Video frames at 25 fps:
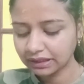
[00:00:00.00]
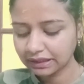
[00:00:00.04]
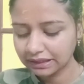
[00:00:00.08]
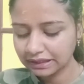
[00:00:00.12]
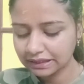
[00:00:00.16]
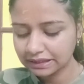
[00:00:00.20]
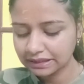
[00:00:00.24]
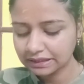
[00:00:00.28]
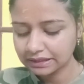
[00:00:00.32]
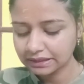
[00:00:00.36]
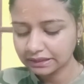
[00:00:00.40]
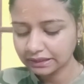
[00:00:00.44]

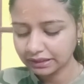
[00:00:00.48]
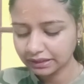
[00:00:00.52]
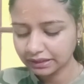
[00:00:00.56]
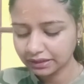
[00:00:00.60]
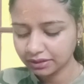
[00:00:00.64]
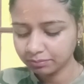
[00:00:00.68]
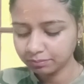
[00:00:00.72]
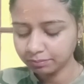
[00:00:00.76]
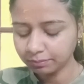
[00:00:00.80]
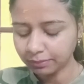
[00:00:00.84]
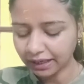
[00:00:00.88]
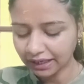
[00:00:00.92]
Is
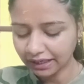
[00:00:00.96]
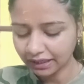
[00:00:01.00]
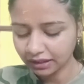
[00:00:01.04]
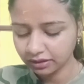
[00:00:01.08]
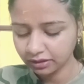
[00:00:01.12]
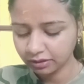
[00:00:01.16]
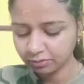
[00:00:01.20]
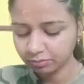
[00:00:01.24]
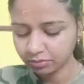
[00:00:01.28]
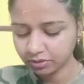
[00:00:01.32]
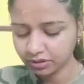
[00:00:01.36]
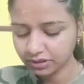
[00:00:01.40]
it
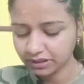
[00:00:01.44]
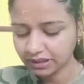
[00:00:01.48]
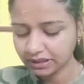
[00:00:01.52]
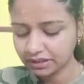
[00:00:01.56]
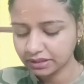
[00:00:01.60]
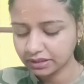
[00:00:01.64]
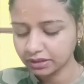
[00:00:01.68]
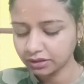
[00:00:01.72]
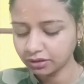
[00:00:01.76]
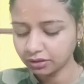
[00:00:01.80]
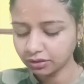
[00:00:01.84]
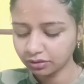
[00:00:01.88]
parallel
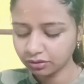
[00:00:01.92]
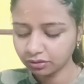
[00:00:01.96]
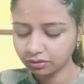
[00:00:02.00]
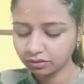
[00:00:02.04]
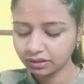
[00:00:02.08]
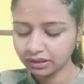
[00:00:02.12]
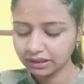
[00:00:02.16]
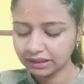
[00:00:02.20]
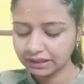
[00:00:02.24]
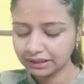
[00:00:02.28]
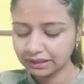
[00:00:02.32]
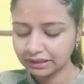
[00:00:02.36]
processing
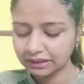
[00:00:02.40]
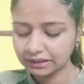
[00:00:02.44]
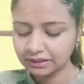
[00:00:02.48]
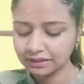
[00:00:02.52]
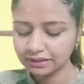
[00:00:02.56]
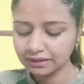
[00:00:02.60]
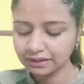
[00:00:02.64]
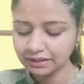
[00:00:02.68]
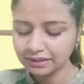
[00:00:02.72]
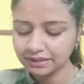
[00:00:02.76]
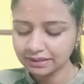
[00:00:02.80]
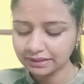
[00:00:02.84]
or it
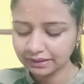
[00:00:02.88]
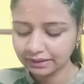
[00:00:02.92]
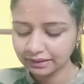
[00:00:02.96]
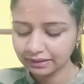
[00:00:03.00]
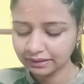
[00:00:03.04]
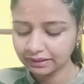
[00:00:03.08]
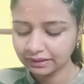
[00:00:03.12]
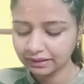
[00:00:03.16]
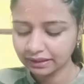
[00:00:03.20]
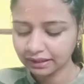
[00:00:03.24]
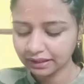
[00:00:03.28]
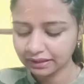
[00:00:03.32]
is a
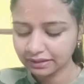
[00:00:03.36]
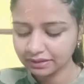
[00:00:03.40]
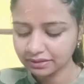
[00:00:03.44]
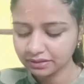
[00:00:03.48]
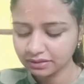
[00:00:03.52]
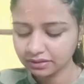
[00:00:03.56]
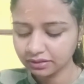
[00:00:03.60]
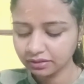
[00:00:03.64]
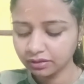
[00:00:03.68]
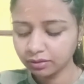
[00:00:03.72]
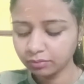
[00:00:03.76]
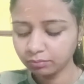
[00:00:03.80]

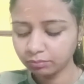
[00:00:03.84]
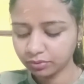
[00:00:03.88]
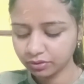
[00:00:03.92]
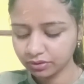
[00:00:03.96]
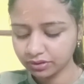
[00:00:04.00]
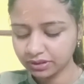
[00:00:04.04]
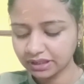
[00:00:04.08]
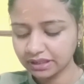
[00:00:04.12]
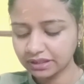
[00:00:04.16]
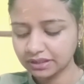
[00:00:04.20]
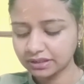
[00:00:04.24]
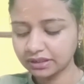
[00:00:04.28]
serialized
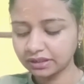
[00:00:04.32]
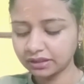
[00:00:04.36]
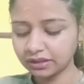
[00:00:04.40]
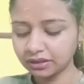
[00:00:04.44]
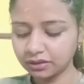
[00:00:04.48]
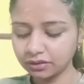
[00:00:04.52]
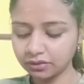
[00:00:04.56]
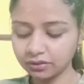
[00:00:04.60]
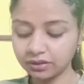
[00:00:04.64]
processing?